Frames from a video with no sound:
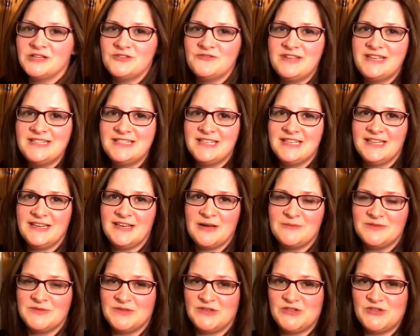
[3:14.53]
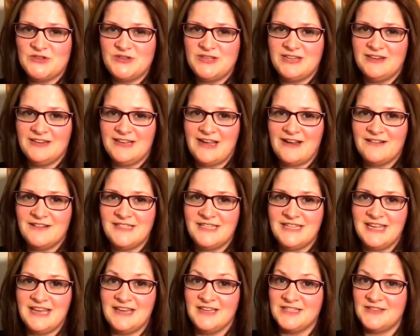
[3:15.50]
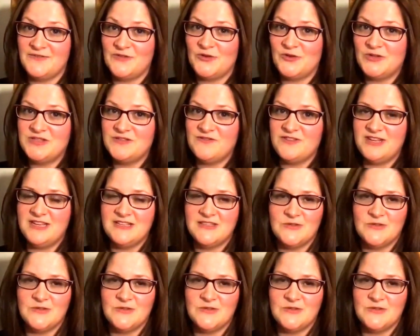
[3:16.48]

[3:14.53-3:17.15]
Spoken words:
rating, comes with a 2-year guarantee, and it's frost free,